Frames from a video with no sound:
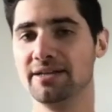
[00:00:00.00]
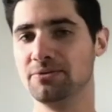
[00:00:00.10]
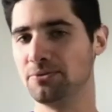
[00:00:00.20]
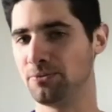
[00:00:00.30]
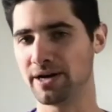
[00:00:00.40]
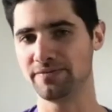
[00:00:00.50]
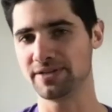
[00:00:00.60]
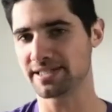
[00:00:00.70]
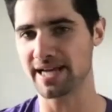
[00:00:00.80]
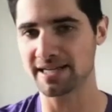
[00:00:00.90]
One of the
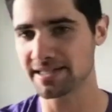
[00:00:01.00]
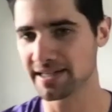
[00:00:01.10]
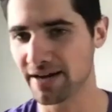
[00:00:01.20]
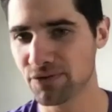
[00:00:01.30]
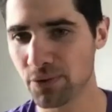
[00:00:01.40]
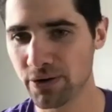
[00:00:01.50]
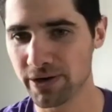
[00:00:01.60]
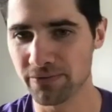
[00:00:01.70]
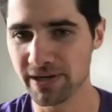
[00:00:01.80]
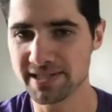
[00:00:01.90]
stats that I've
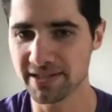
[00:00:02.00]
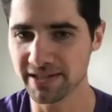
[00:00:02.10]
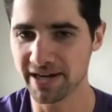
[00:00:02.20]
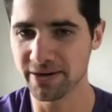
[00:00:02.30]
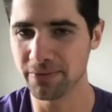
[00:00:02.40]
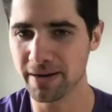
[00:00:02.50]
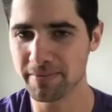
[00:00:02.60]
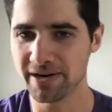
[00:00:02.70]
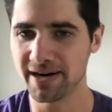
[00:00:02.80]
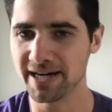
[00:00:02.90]
quoted recently on a
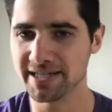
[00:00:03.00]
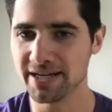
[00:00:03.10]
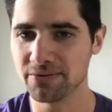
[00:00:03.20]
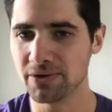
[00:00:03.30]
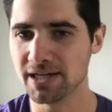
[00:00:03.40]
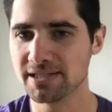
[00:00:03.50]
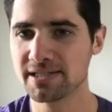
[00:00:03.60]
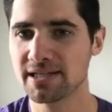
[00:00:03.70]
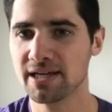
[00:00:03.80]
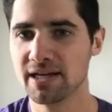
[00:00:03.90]
webinar I did
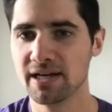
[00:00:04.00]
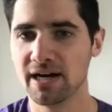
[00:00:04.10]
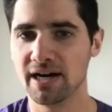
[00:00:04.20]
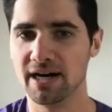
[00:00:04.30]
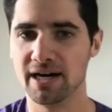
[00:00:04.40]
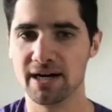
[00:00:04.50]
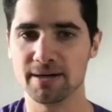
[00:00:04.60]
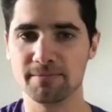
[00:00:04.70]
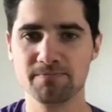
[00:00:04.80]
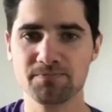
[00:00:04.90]
was
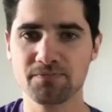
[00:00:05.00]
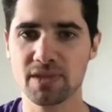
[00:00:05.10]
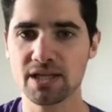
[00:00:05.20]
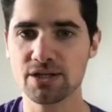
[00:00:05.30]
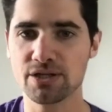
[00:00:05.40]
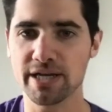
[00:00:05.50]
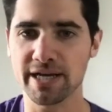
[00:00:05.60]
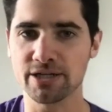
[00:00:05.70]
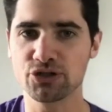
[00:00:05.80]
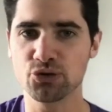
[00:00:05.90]

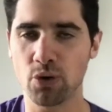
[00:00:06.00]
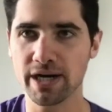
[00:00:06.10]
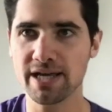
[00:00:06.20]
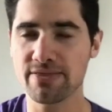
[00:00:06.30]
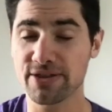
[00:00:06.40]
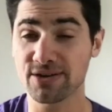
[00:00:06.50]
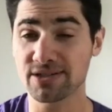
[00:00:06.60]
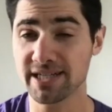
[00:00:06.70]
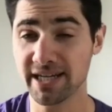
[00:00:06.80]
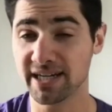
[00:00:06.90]
in
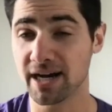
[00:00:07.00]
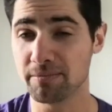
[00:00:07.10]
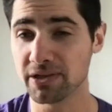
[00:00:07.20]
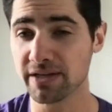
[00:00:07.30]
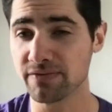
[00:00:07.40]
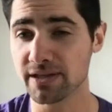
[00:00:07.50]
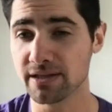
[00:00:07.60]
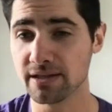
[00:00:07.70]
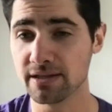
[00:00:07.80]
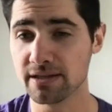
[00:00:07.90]
2013, I believe
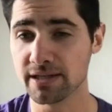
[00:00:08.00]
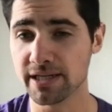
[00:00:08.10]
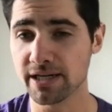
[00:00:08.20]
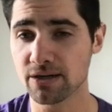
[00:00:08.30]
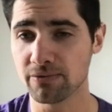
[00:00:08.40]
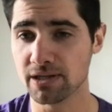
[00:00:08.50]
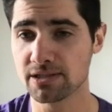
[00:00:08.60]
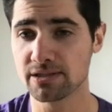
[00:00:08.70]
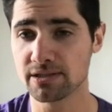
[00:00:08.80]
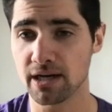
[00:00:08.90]
the year
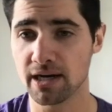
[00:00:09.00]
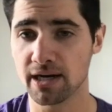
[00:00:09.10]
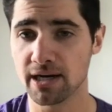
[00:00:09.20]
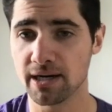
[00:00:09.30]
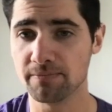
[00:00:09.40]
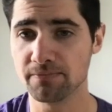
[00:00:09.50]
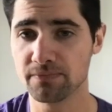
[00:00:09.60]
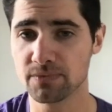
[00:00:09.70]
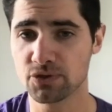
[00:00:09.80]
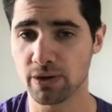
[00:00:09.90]
was
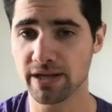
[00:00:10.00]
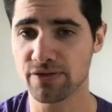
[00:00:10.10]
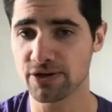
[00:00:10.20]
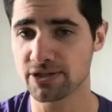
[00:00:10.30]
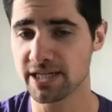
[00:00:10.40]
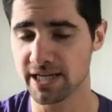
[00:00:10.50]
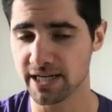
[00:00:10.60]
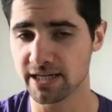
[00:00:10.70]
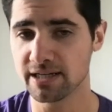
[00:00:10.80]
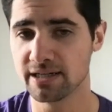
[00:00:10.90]

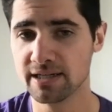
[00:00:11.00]
2013,